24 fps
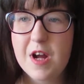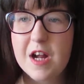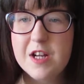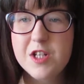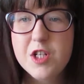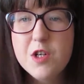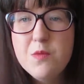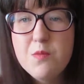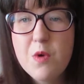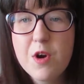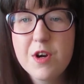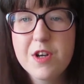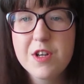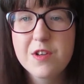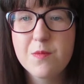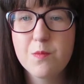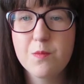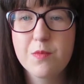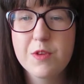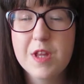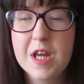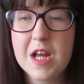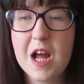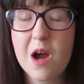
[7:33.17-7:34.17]
Actually, one
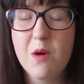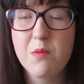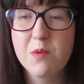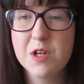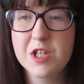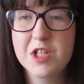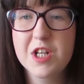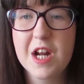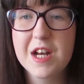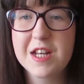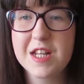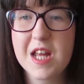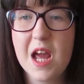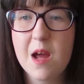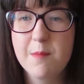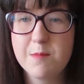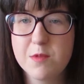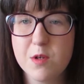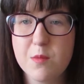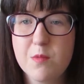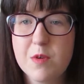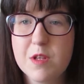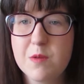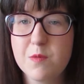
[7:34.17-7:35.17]
thing I wished I'd
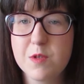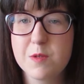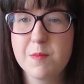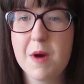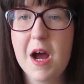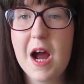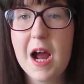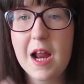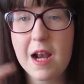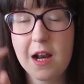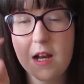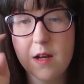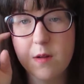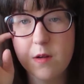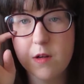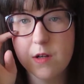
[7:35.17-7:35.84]
kept up with was my eyeliner,